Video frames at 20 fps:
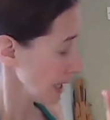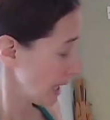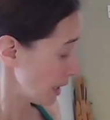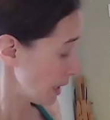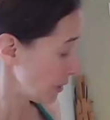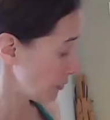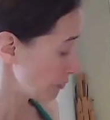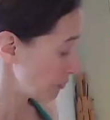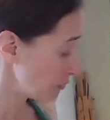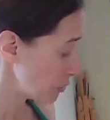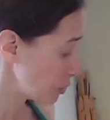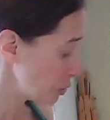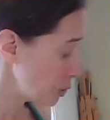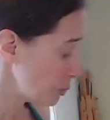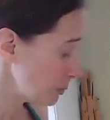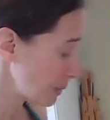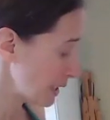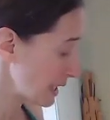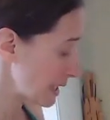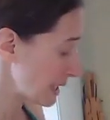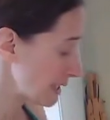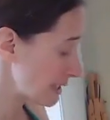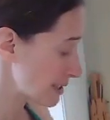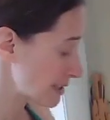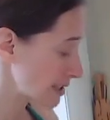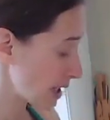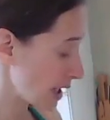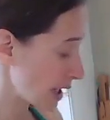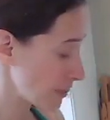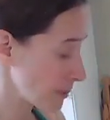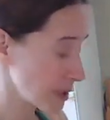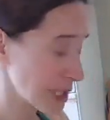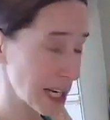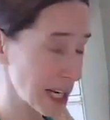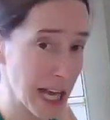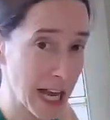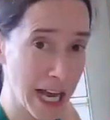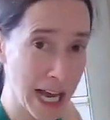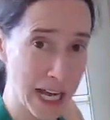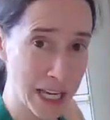In a few minutes I'm going
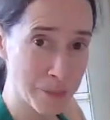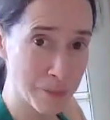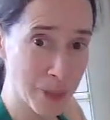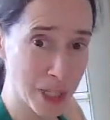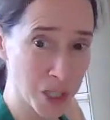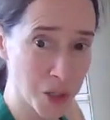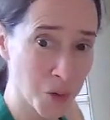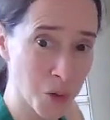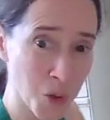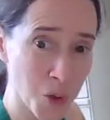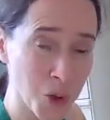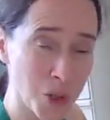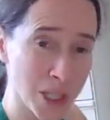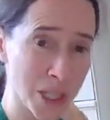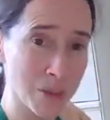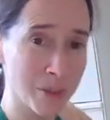to add my corn.